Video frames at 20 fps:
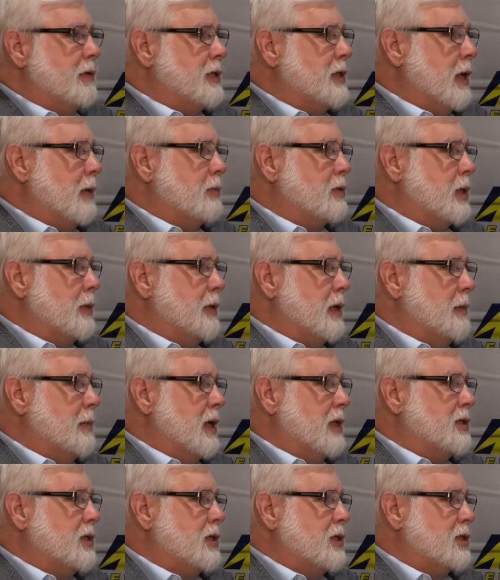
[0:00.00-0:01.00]
time somebody
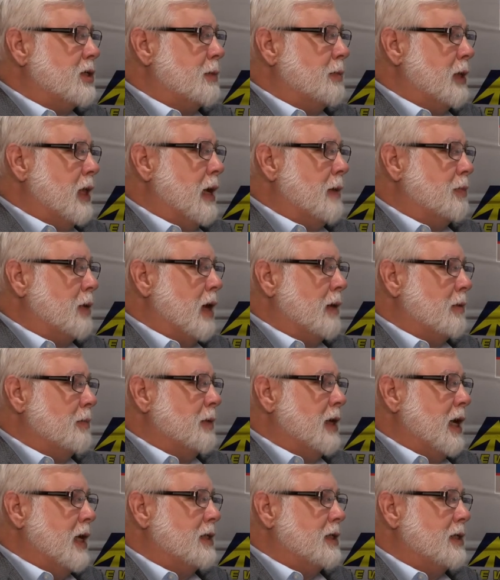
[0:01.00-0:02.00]
mentioned a supply problem,
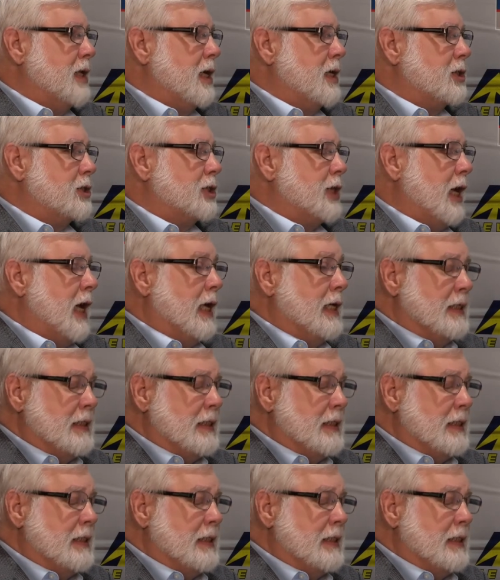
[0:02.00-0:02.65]
you had to take a shot.